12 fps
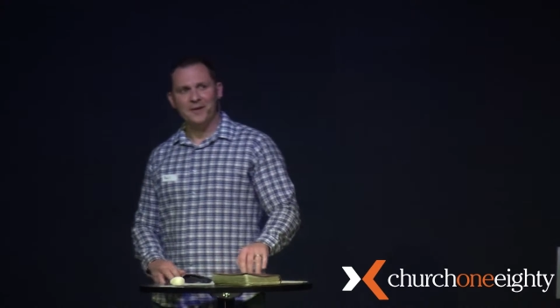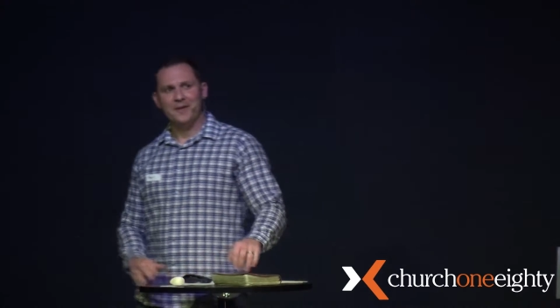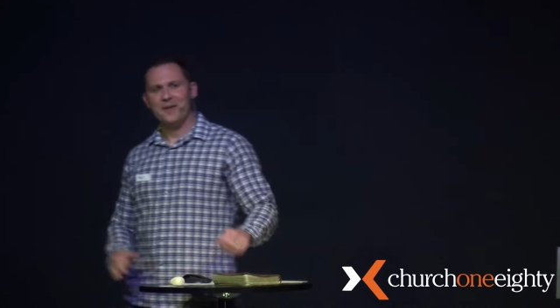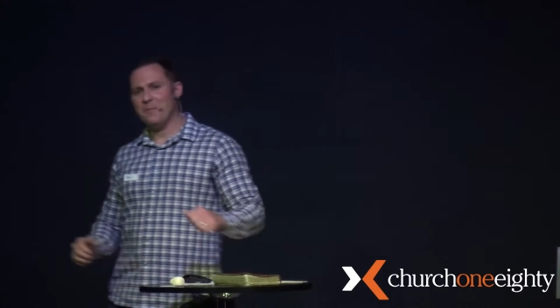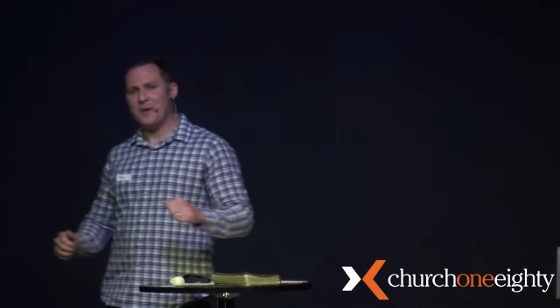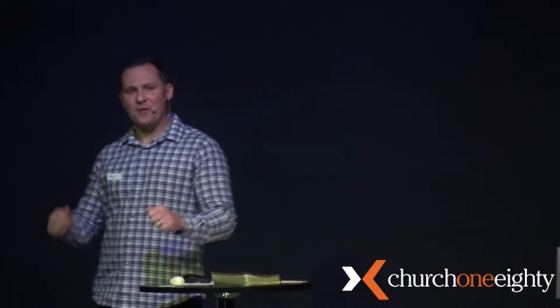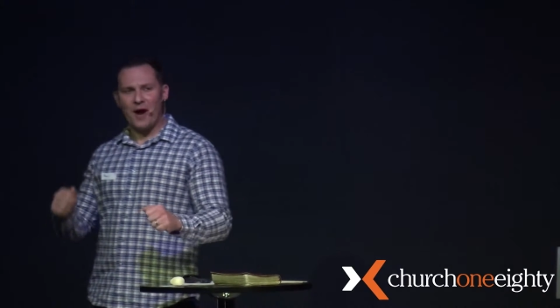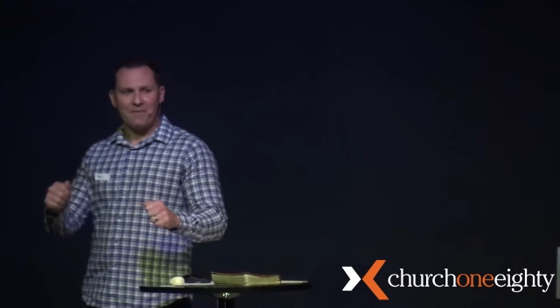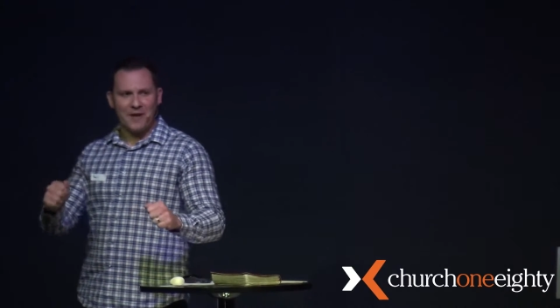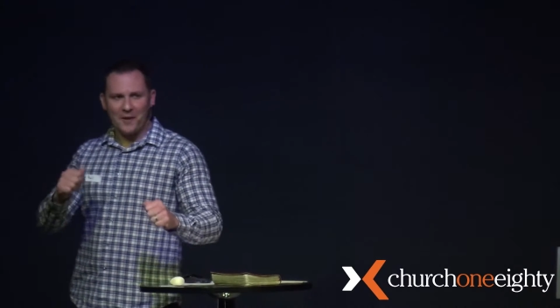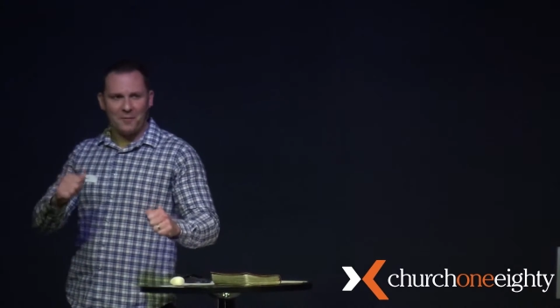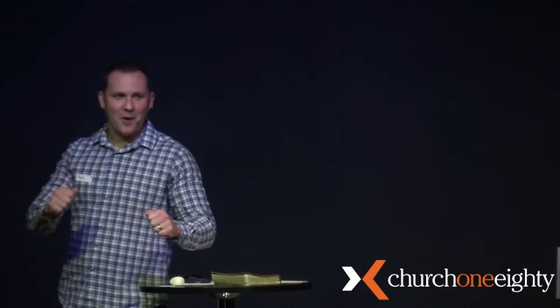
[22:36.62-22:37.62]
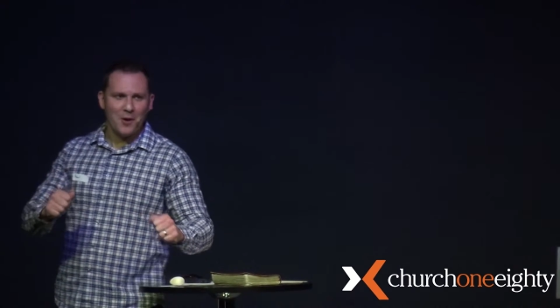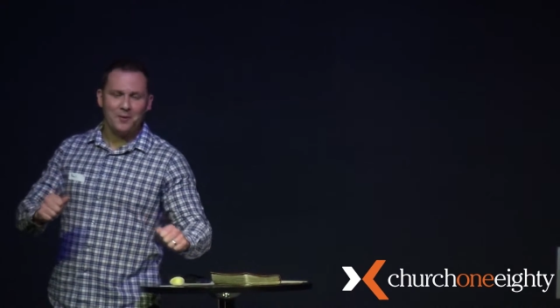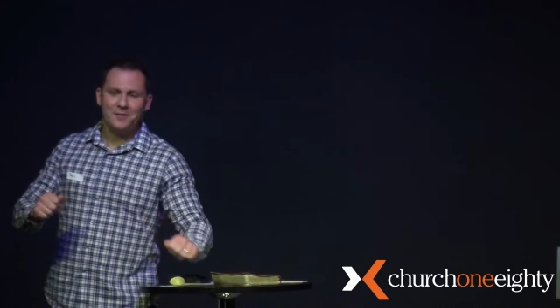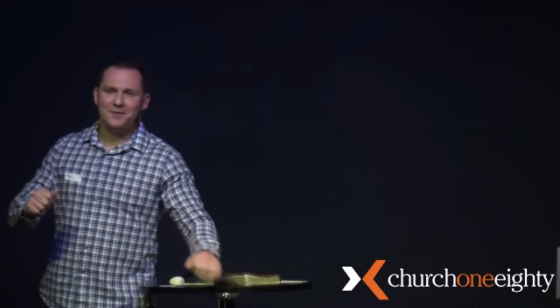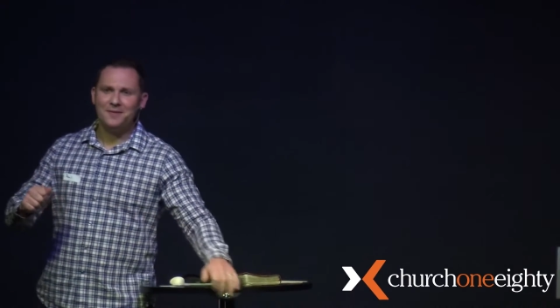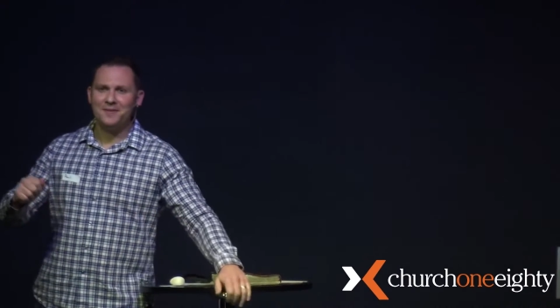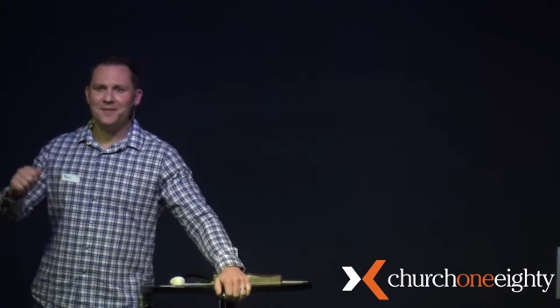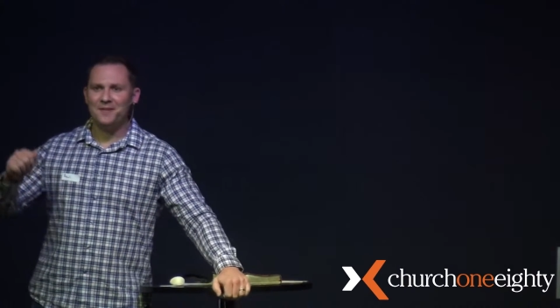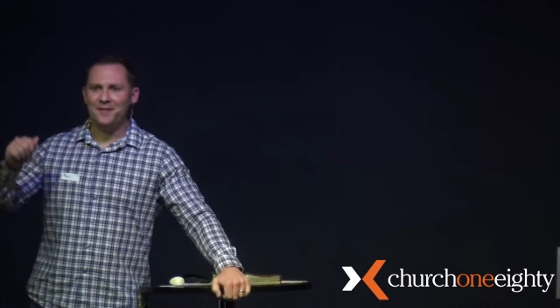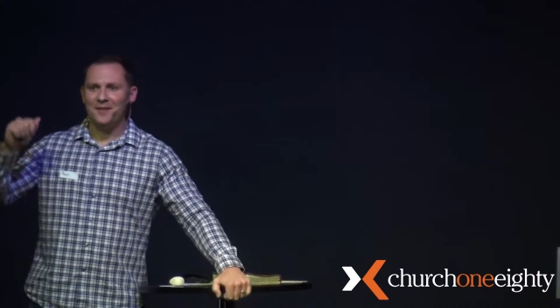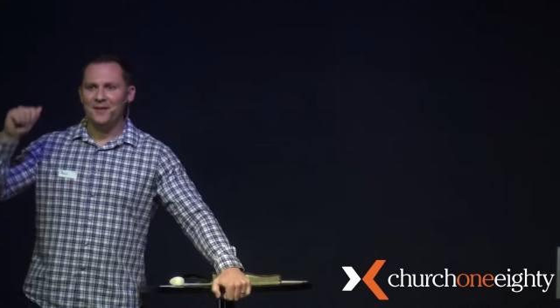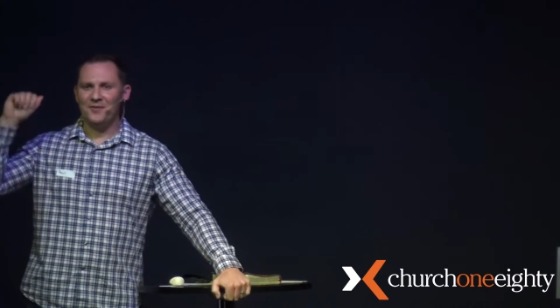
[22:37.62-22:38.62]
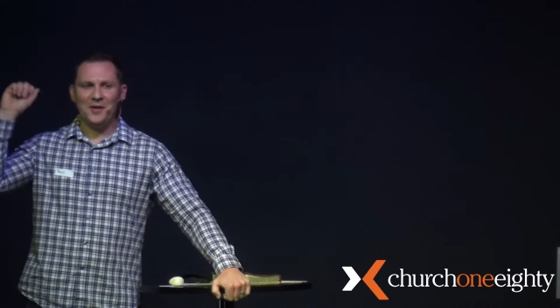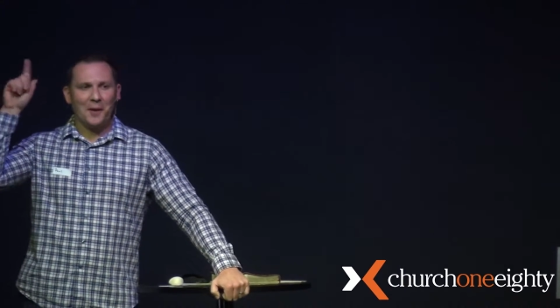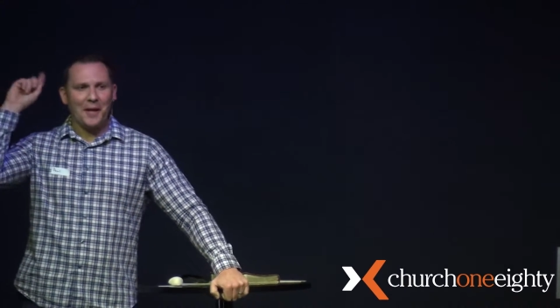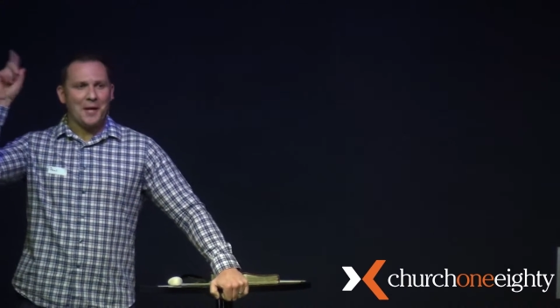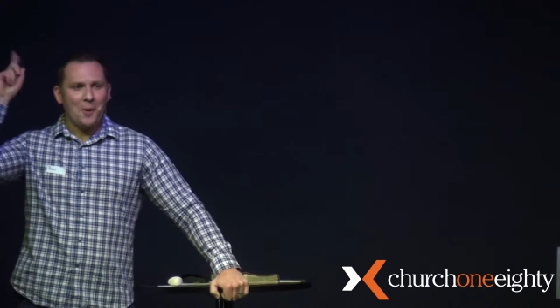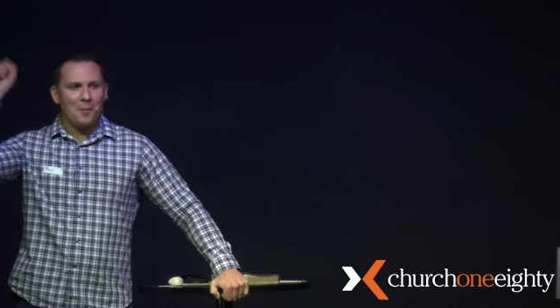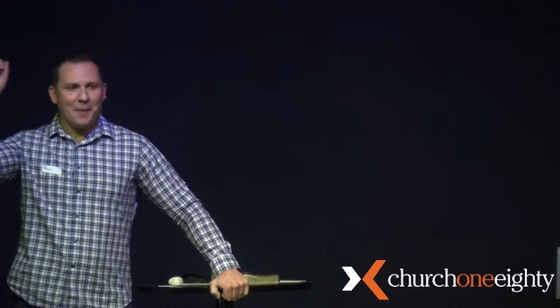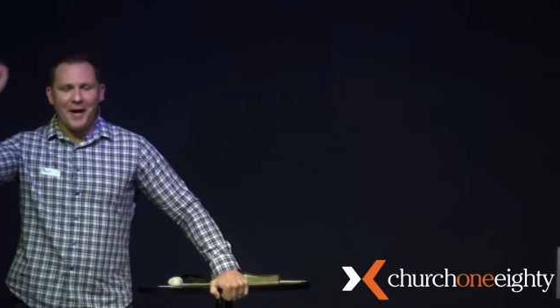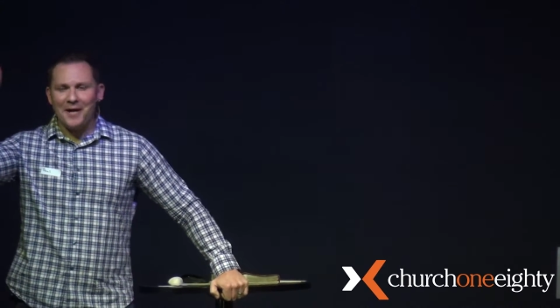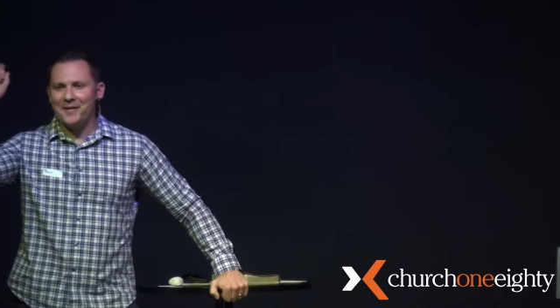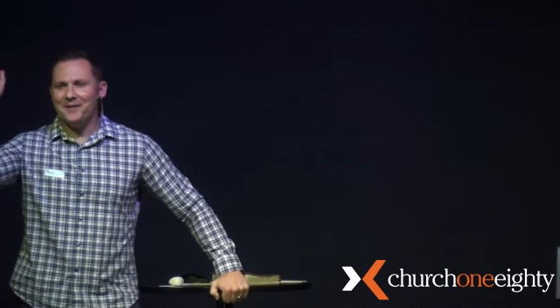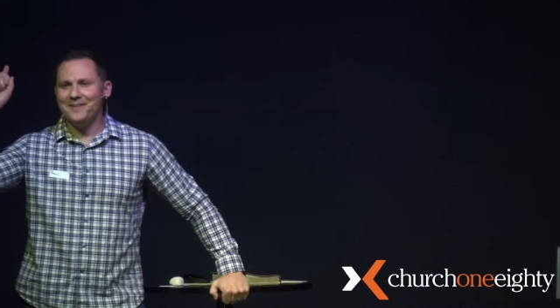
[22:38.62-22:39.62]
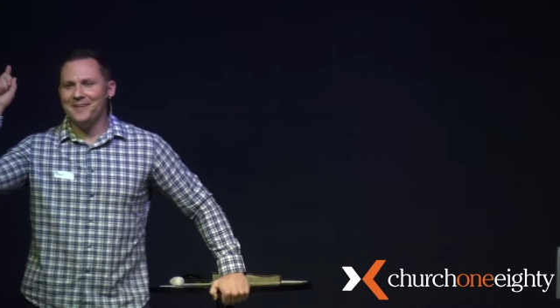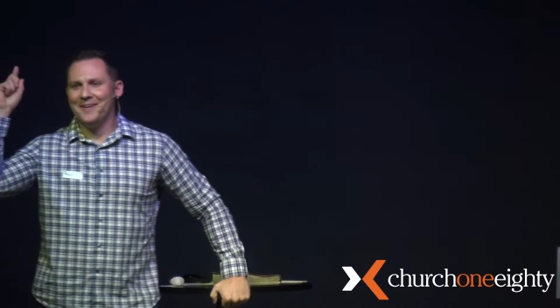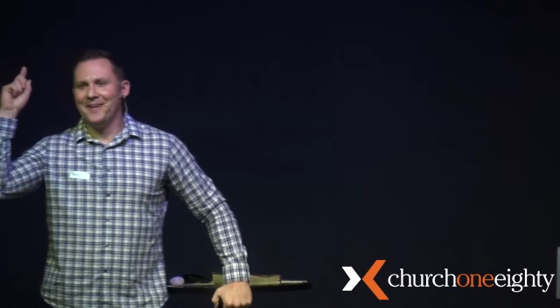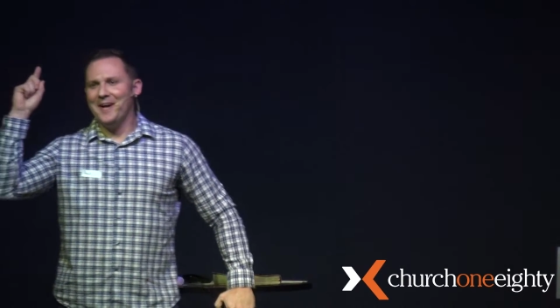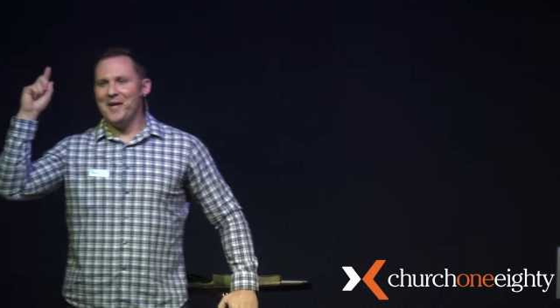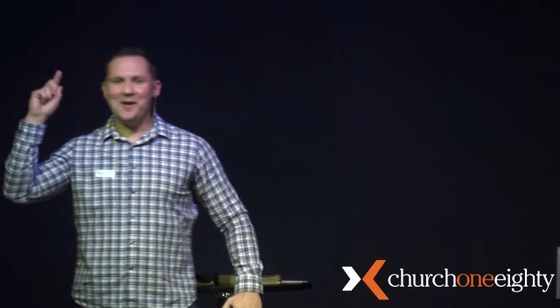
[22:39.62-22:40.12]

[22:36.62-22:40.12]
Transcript: You ever be driving down the road, see a light go on behind you, and